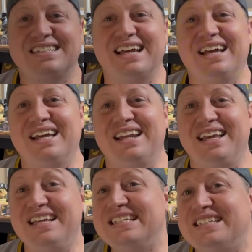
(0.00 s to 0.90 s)
an
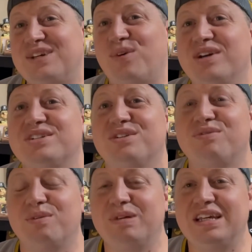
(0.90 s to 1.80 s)
easy question
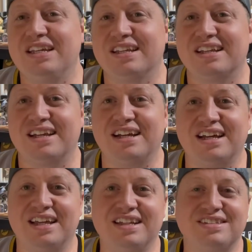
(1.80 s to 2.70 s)
for me.
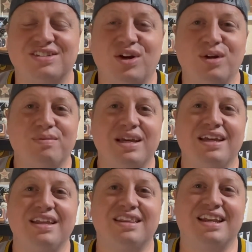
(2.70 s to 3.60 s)
It's going to be the